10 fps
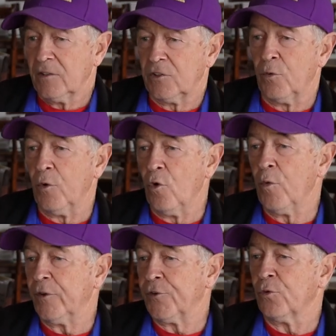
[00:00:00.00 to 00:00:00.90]
so we all
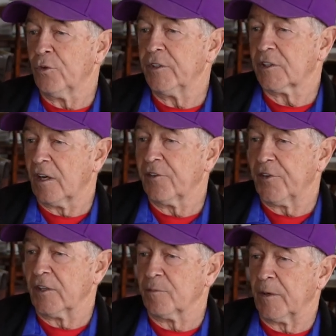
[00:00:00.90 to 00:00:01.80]
went through all these kind of
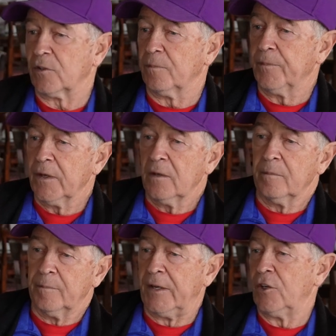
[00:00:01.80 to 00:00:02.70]
things, but
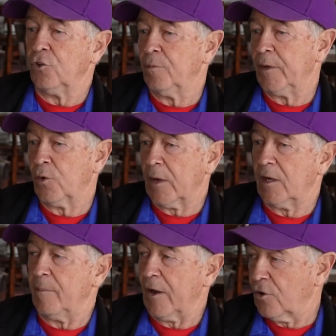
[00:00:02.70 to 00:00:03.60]
Monday you'll be
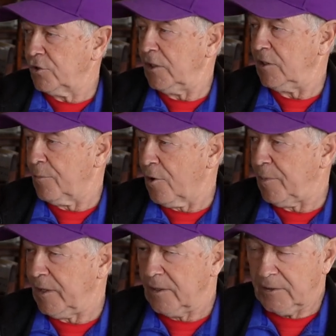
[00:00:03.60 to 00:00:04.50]
quickly back onto eating
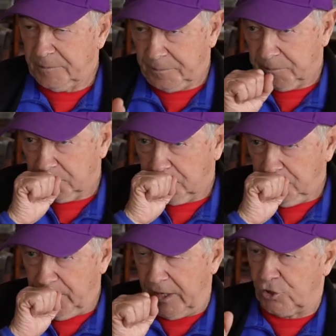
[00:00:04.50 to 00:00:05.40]
properly
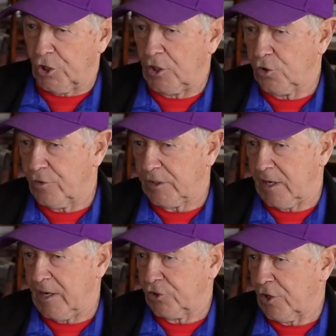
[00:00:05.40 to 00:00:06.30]
and trying to, ret
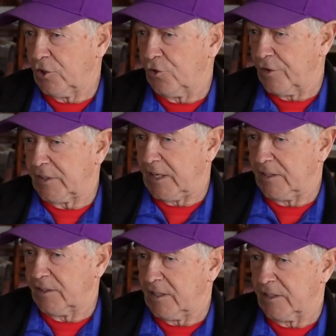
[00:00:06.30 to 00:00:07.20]
and trying to retain
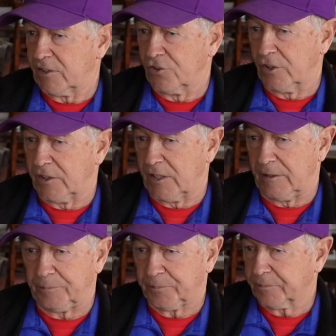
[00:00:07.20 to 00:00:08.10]
it there. It's not... Uh,